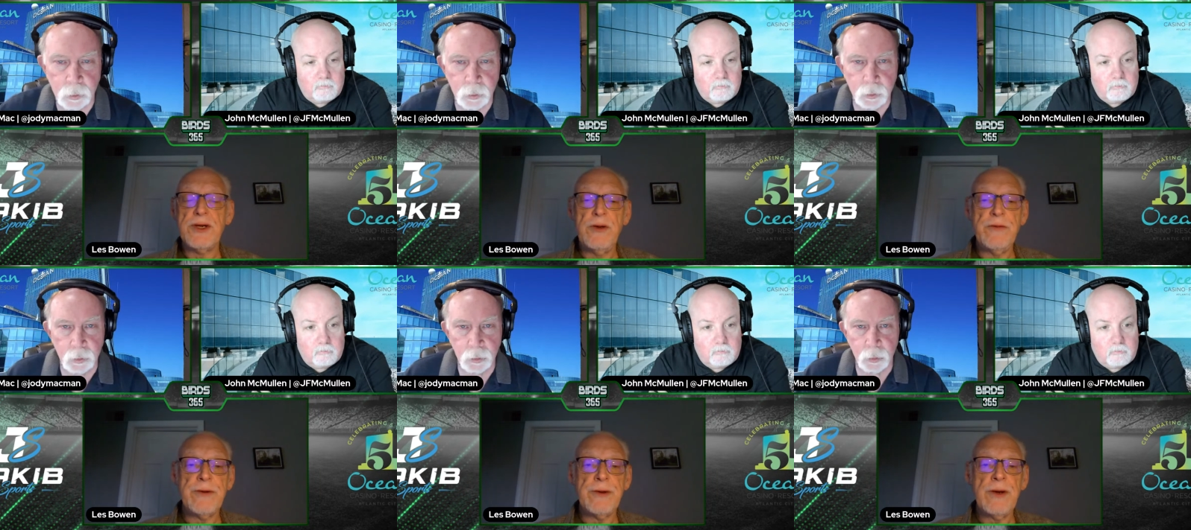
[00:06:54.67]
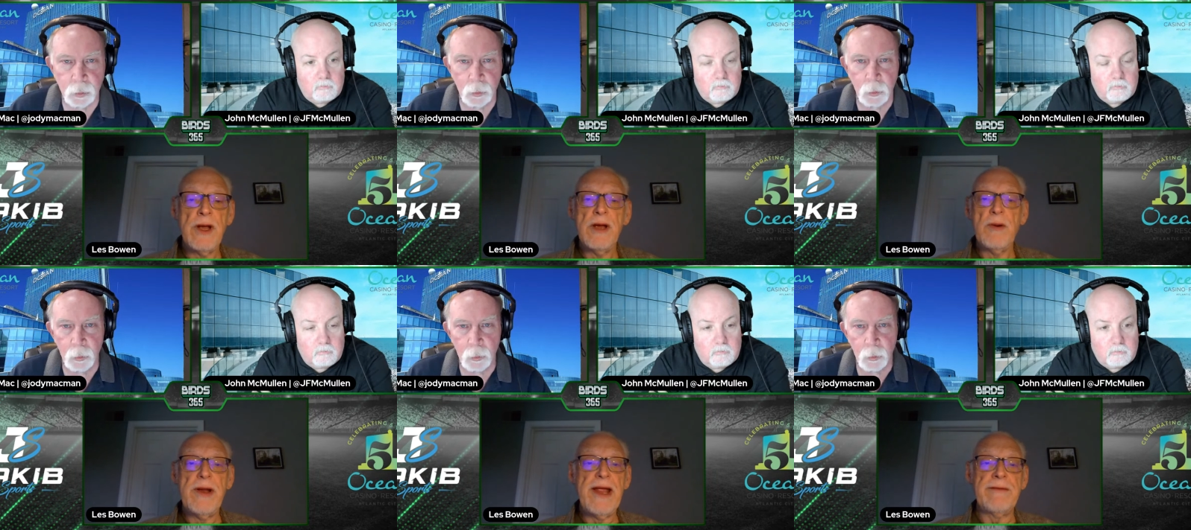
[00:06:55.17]
Speaker 1: over,
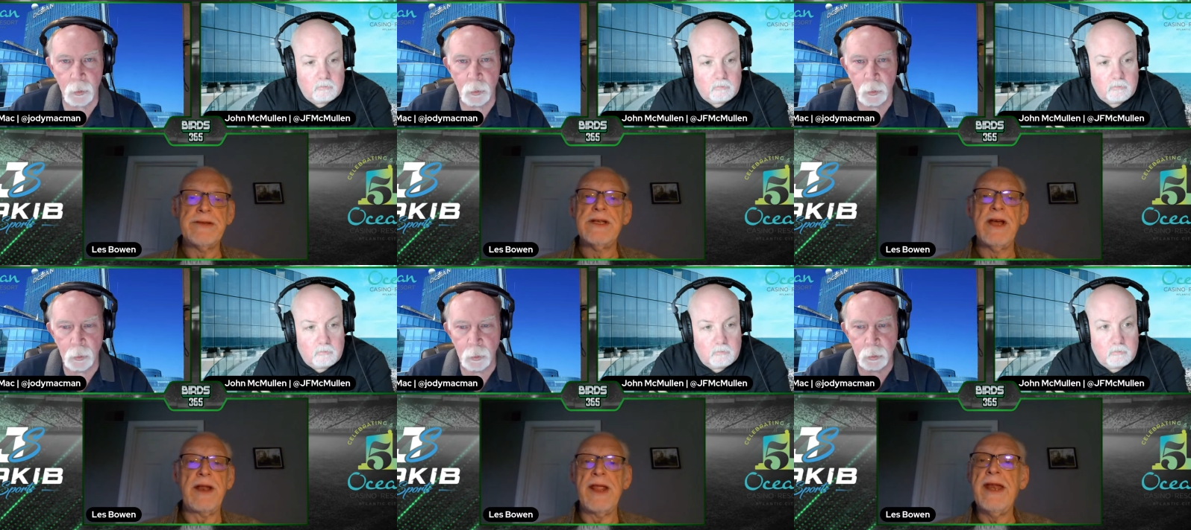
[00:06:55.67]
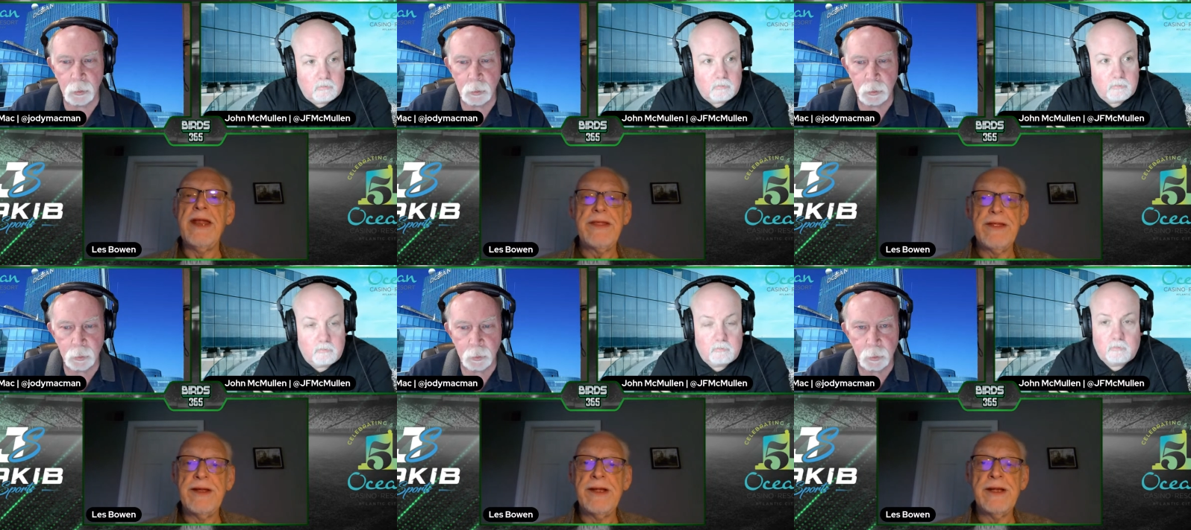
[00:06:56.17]
we haven't done
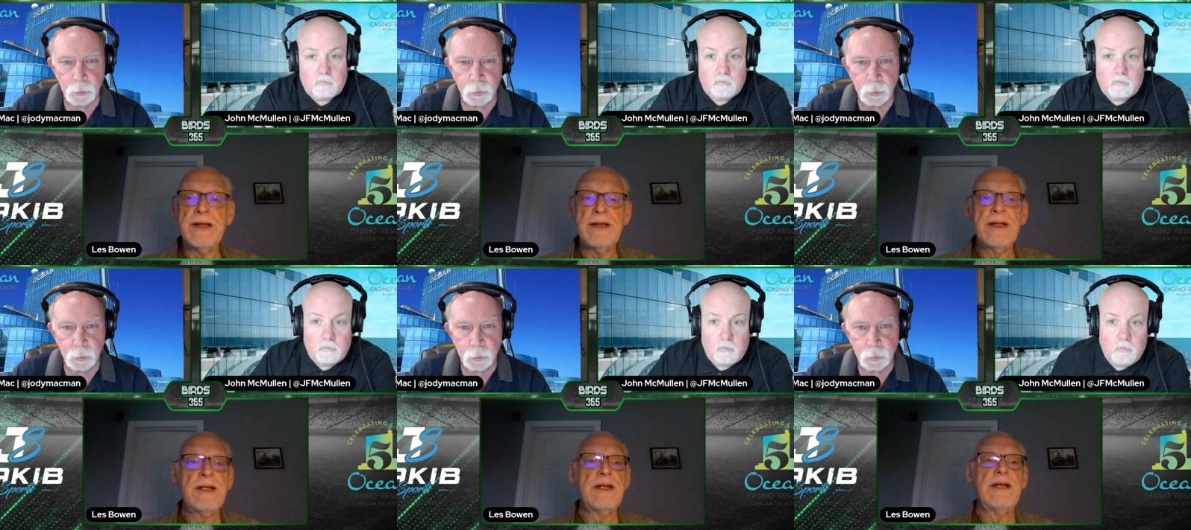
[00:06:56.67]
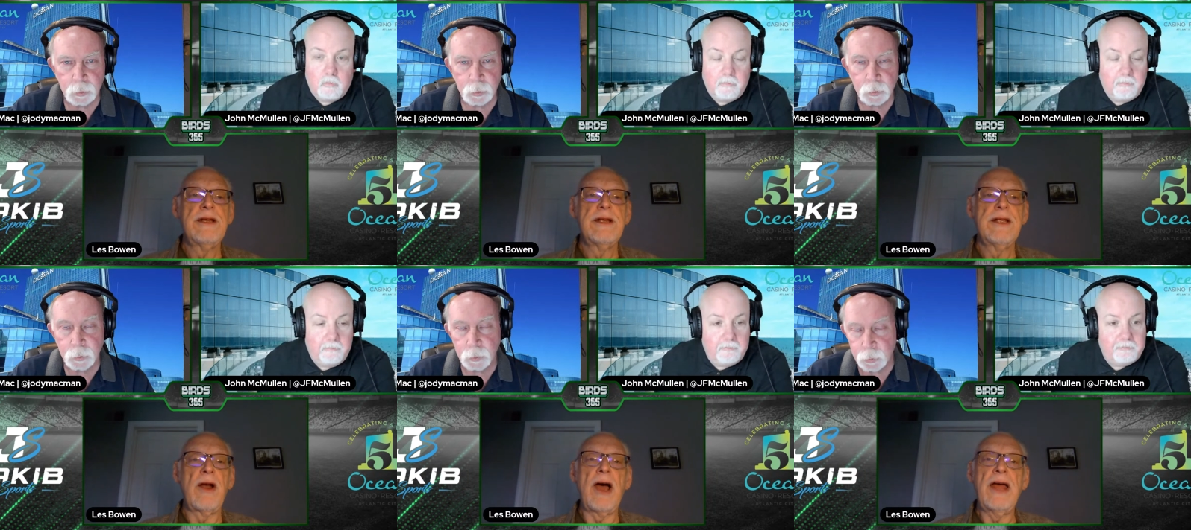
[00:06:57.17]
anything.
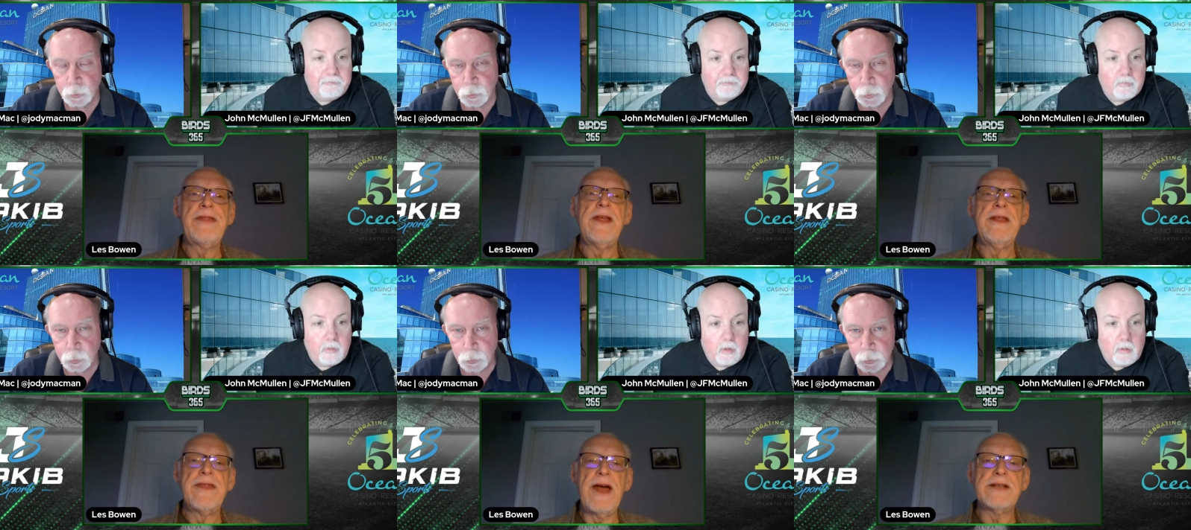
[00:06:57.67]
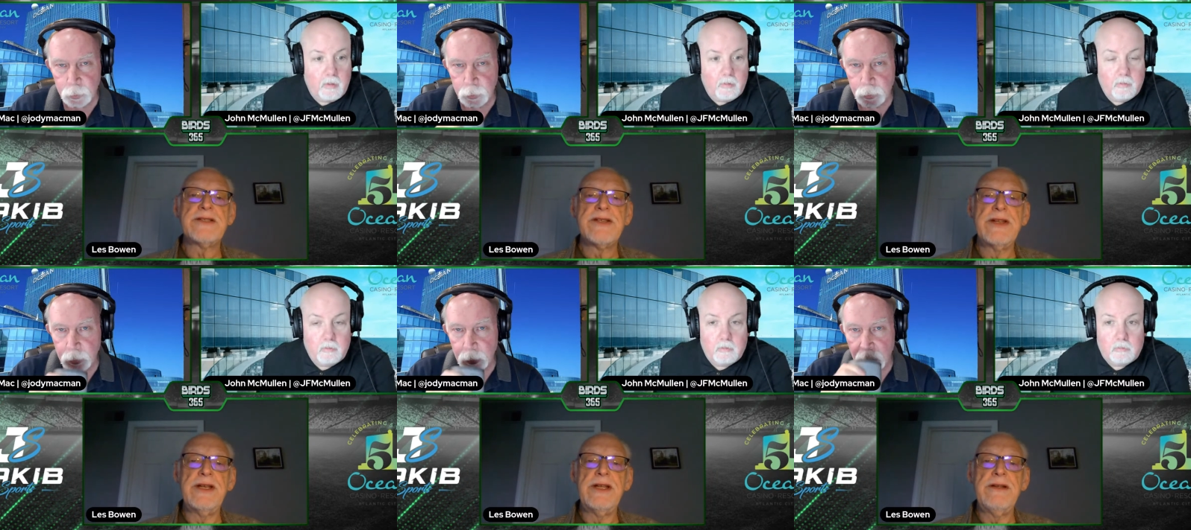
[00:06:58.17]
You know, I think that's
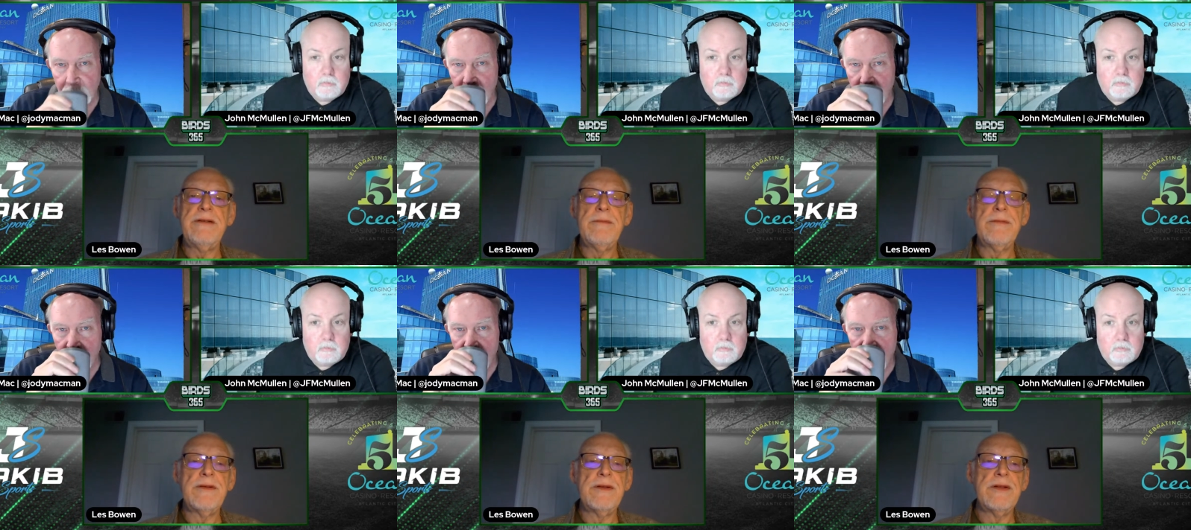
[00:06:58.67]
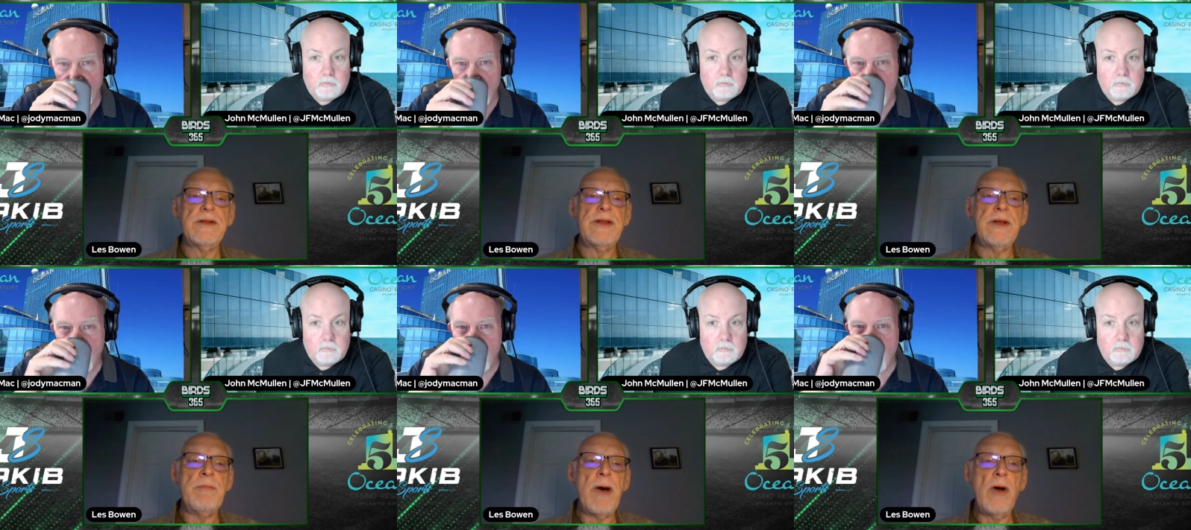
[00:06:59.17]
the
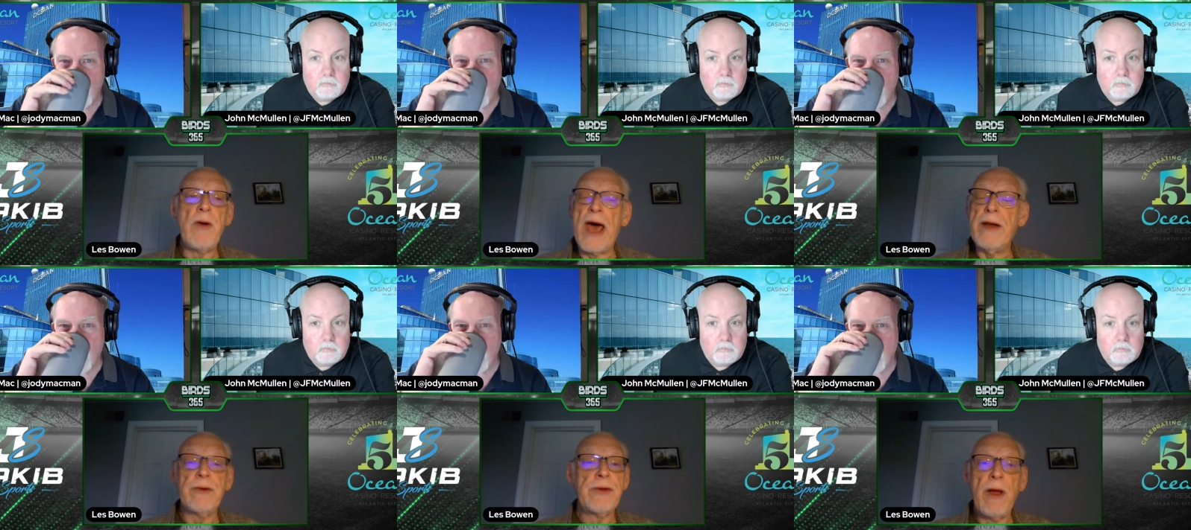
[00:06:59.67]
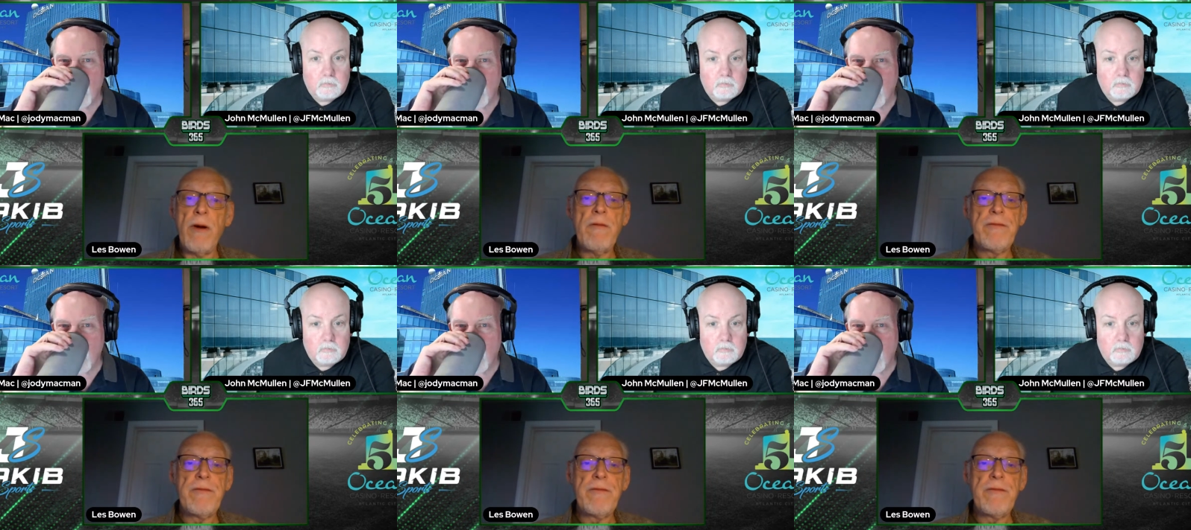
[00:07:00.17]
the mode. I don't know